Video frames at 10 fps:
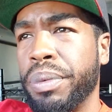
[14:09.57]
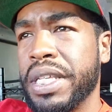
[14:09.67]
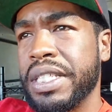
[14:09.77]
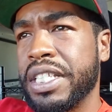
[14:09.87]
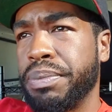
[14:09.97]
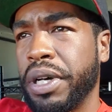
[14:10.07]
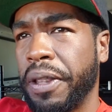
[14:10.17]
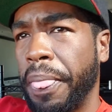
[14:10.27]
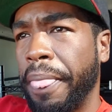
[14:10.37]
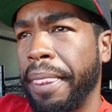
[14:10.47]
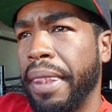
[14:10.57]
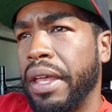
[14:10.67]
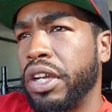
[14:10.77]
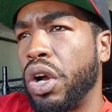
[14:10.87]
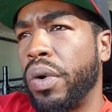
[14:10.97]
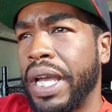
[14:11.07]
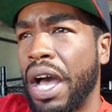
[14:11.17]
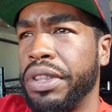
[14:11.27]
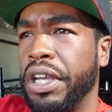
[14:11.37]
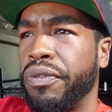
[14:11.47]
business, but going
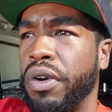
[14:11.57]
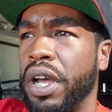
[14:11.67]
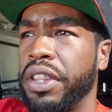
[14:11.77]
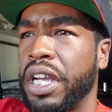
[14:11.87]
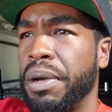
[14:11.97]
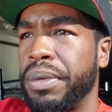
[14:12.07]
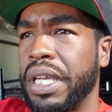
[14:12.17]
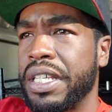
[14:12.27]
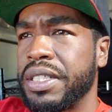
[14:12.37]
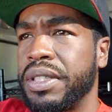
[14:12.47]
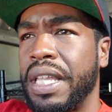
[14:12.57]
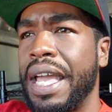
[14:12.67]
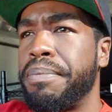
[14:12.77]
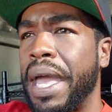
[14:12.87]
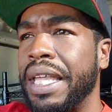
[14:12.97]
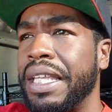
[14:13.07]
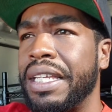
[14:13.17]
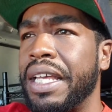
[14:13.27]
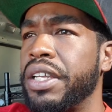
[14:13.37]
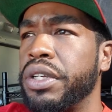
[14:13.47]
out there for other company, because they mainly
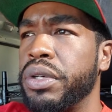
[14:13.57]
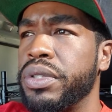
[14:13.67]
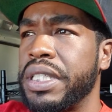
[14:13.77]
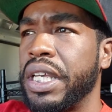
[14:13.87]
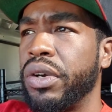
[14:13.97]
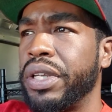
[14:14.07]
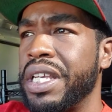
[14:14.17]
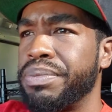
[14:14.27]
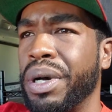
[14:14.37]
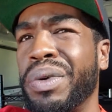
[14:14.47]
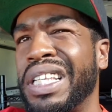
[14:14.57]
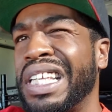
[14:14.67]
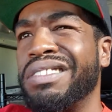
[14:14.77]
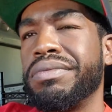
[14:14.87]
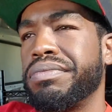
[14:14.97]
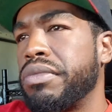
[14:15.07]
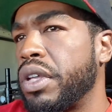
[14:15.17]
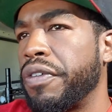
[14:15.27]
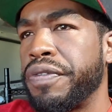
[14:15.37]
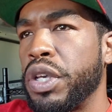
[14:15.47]
didn't do CODs, but we did
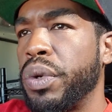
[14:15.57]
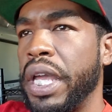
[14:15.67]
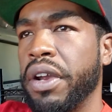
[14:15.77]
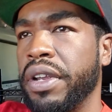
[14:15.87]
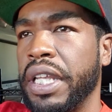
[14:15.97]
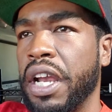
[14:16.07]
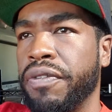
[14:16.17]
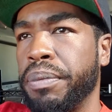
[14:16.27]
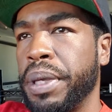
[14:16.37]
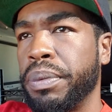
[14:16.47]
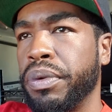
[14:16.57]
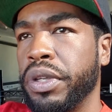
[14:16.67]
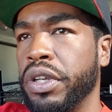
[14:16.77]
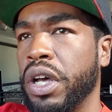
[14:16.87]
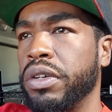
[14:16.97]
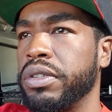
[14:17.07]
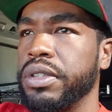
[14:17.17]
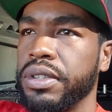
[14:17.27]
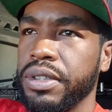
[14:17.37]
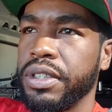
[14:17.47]
a few here and there for people, you know,
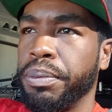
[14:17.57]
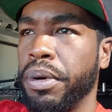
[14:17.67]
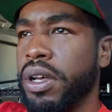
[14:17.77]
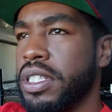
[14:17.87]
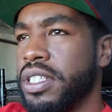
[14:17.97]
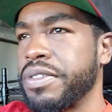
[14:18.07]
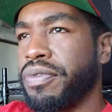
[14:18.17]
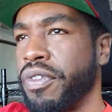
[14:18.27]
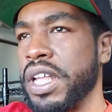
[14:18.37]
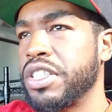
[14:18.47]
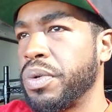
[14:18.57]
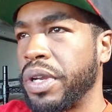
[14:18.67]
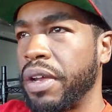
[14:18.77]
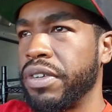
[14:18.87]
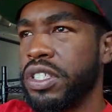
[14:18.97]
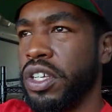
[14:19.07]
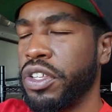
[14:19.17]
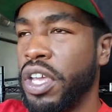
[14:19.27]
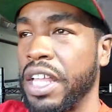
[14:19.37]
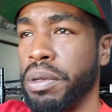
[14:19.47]
the boss's friends or whatever, so
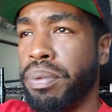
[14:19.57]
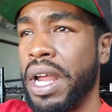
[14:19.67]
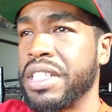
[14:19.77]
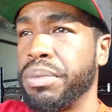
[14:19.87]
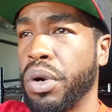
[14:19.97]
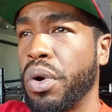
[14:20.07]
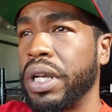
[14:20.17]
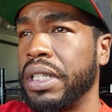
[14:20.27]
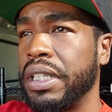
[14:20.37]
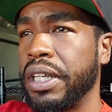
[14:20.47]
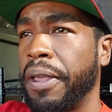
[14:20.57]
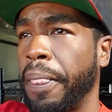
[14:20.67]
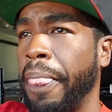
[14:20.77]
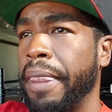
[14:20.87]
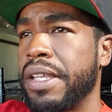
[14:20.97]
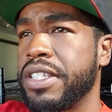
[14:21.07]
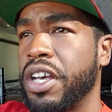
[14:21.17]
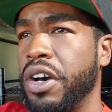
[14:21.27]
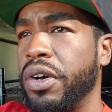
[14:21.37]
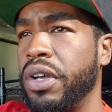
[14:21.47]
you had to price them accordingly.
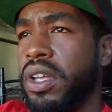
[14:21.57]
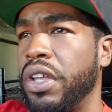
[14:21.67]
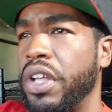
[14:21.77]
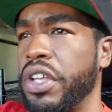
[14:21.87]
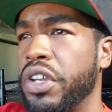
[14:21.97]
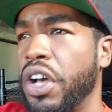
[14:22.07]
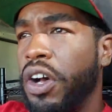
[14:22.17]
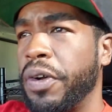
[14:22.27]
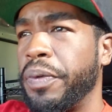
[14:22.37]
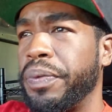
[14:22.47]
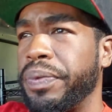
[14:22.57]
So, you know,